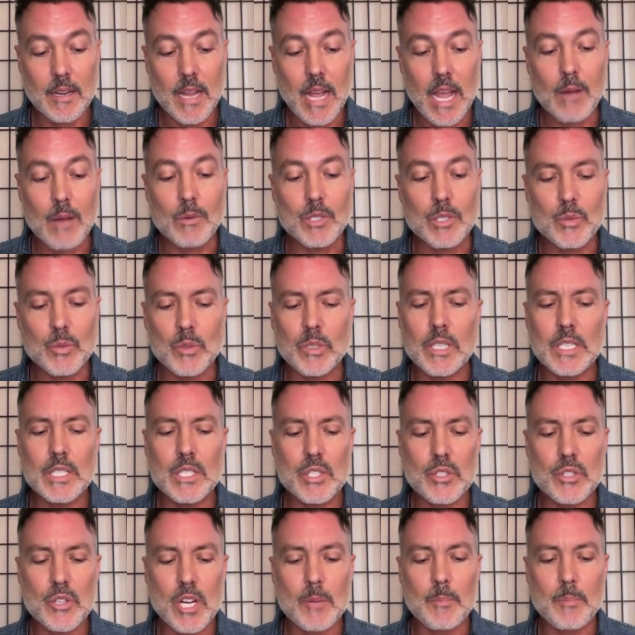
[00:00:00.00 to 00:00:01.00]
I was really
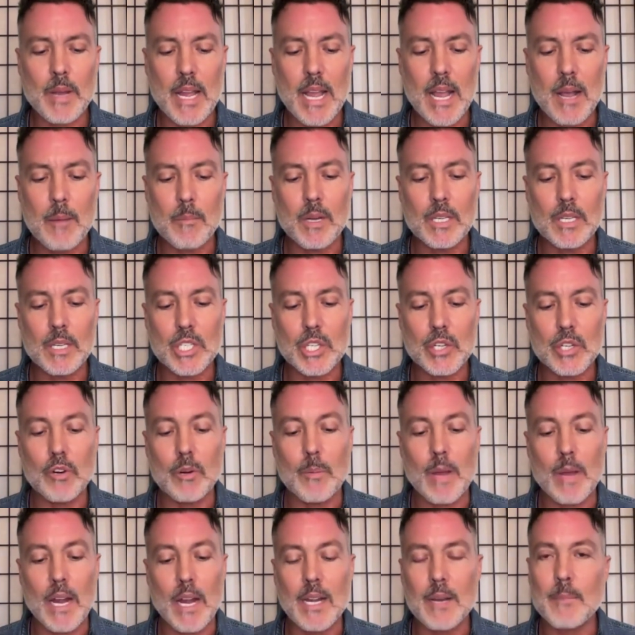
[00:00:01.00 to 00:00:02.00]
struck by how much you
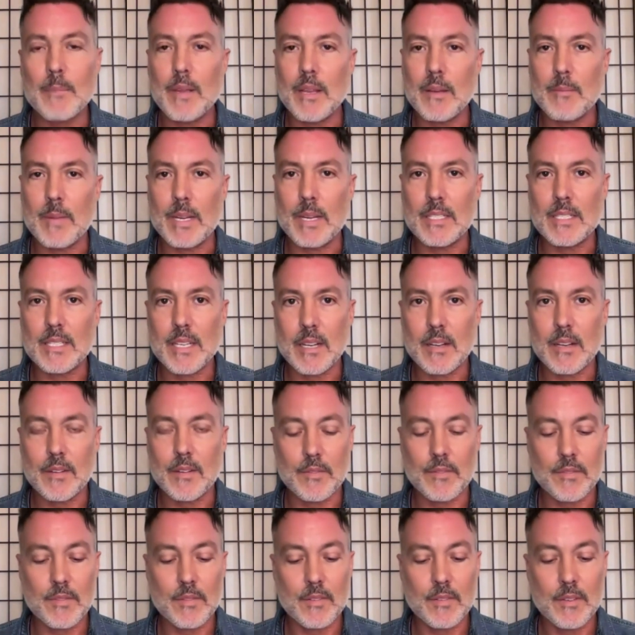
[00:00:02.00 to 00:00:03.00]
reminded me of
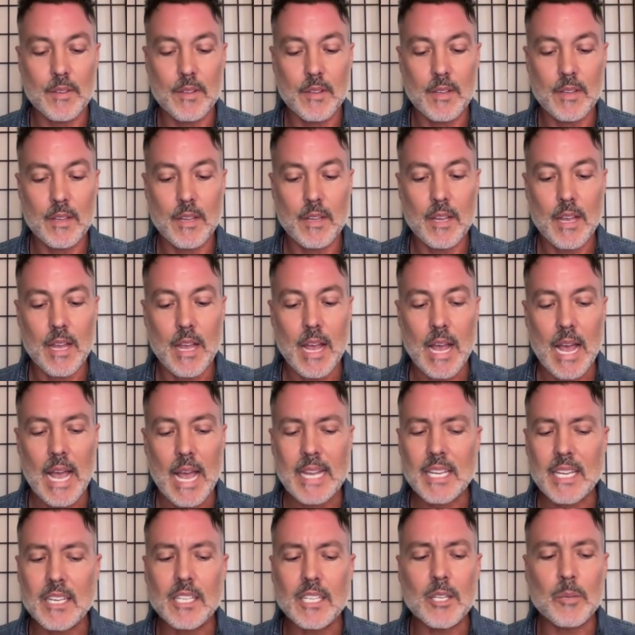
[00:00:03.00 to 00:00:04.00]
myself.
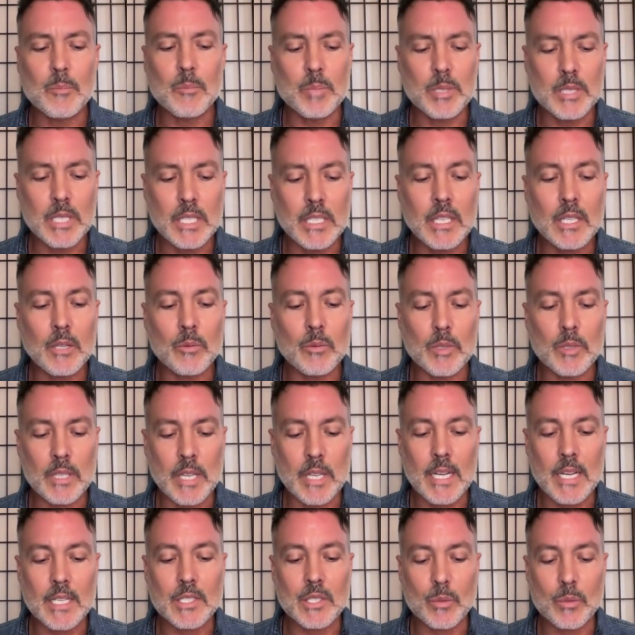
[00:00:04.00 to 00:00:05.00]
I can completely
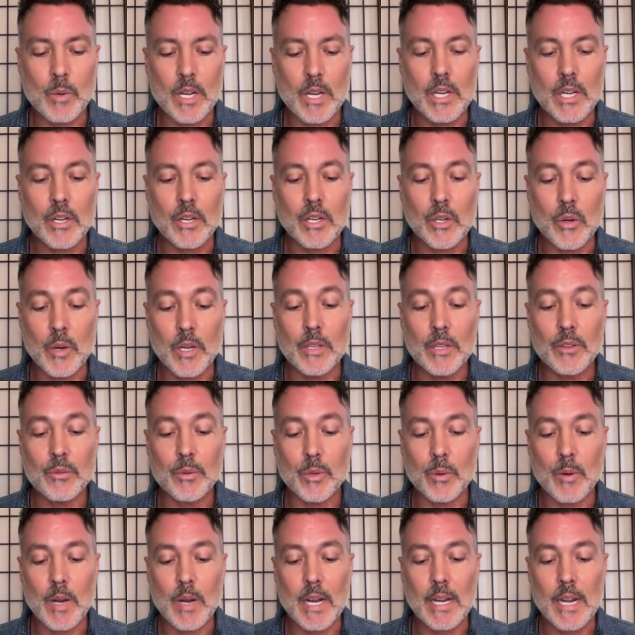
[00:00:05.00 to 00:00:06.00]
relate to what you're going
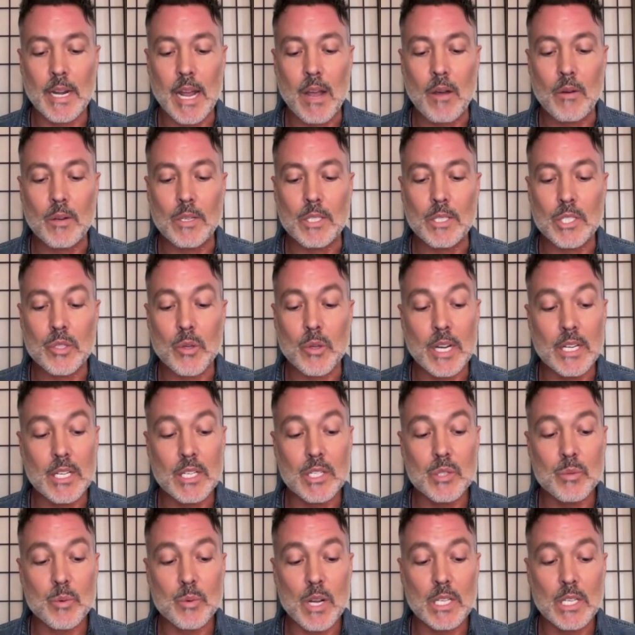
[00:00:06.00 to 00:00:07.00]
through right now, and so I
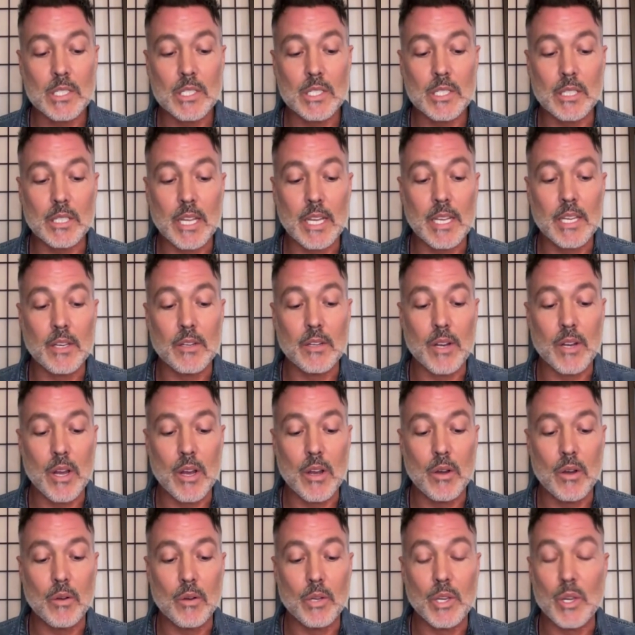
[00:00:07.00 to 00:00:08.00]
just want to let you
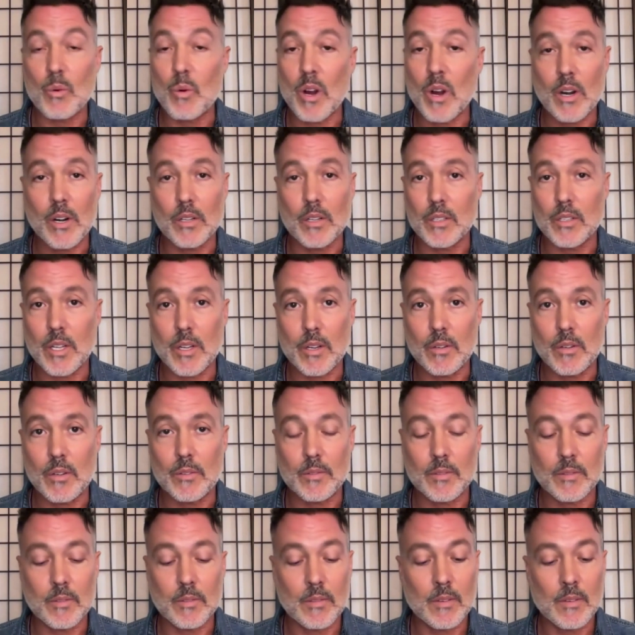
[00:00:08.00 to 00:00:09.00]
know you aren't alone.